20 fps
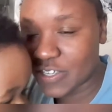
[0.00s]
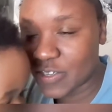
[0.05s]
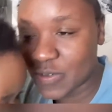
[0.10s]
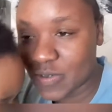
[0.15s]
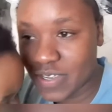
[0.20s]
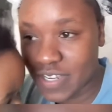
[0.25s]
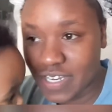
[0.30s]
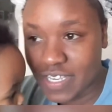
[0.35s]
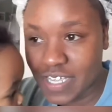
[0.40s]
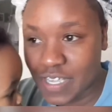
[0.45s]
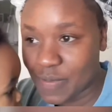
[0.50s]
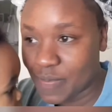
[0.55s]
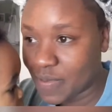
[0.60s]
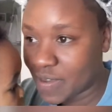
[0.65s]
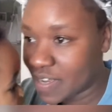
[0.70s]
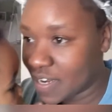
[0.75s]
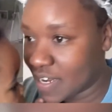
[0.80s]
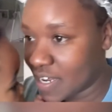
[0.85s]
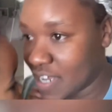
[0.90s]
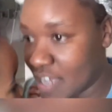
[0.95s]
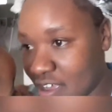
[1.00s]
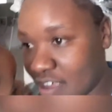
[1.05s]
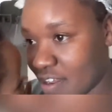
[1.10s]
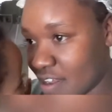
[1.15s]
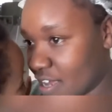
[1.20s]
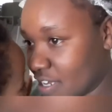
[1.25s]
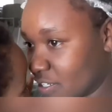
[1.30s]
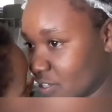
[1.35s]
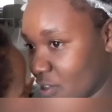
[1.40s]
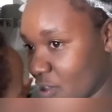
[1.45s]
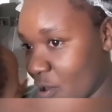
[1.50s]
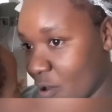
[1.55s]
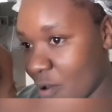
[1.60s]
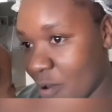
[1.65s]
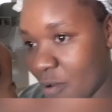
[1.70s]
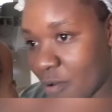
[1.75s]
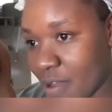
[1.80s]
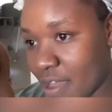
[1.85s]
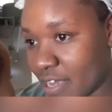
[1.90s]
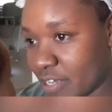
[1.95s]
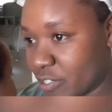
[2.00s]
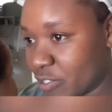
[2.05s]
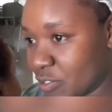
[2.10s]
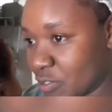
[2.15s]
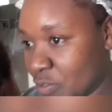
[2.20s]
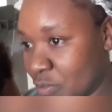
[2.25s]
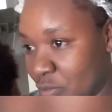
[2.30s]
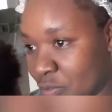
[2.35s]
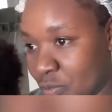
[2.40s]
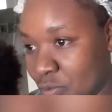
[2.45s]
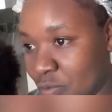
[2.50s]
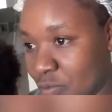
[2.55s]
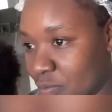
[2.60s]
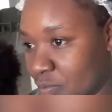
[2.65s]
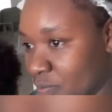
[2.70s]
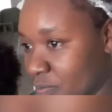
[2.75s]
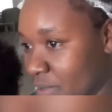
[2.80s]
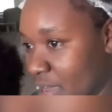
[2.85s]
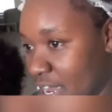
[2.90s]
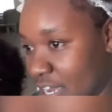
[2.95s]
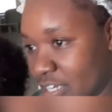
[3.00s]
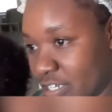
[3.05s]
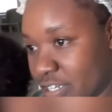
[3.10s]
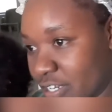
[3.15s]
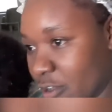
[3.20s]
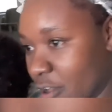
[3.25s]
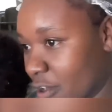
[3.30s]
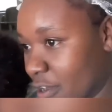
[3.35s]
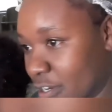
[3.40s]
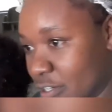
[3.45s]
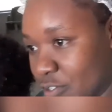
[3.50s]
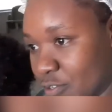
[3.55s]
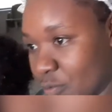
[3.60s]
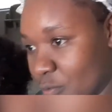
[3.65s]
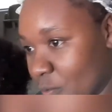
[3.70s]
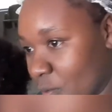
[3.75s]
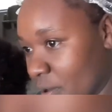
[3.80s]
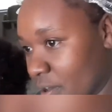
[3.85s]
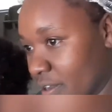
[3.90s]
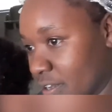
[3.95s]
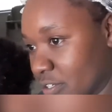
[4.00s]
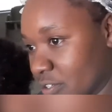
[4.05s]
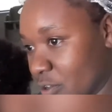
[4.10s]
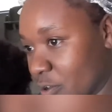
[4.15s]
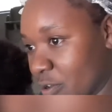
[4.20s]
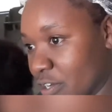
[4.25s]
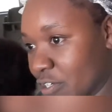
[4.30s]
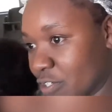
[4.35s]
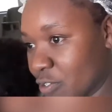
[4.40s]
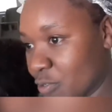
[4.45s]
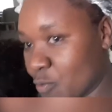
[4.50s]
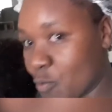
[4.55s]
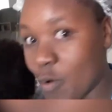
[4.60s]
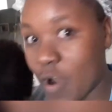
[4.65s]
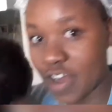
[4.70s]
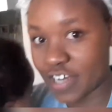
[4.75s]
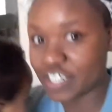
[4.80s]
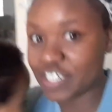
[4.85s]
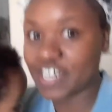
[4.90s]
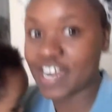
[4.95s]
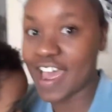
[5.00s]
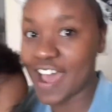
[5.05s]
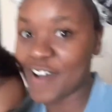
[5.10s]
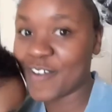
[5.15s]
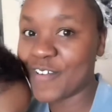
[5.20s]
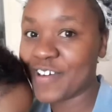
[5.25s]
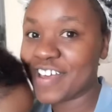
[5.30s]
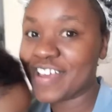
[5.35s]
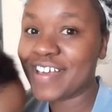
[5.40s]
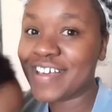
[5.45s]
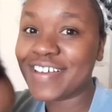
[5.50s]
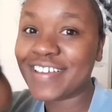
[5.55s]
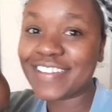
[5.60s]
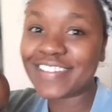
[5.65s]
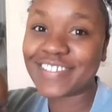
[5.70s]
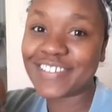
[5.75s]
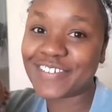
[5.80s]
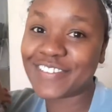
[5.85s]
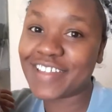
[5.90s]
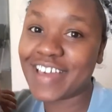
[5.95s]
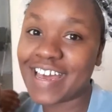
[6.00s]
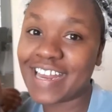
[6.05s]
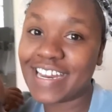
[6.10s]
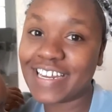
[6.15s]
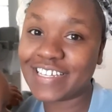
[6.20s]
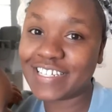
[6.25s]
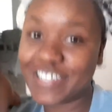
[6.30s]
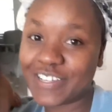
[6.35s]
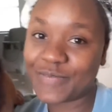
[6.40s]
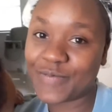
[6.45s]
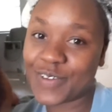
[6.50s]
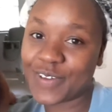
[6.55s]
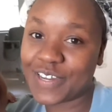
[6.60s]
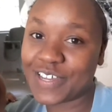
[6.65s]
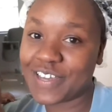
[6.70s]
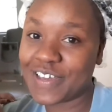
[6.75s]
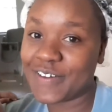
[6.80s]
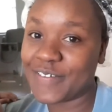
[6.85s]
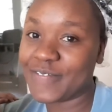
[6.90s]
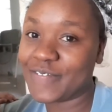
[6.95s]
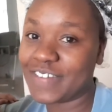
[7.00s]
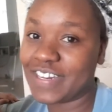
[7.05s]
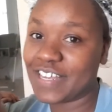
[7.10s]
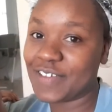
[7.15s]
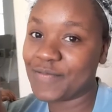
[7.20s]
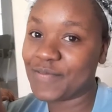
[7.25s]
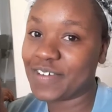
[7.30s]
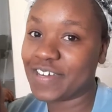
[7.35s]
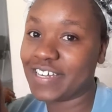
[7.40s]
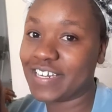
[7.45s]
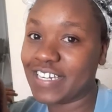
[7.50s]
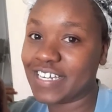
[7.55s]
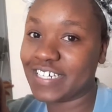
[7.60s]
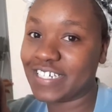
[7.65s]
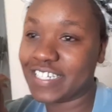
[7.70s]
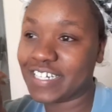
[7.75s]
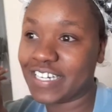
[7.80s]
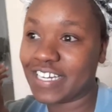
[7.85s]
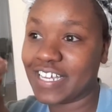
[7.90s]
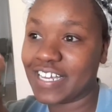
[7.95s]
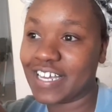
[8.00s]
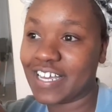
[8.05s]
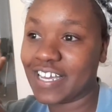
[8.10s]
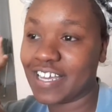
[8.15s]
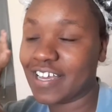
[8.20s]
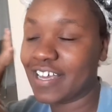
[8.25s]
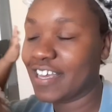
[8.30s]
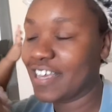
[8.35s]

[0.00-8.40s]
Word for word: You can keep it in as long as you as long as you want, as long as you wash it out. So that is the beauty of deep conditioning.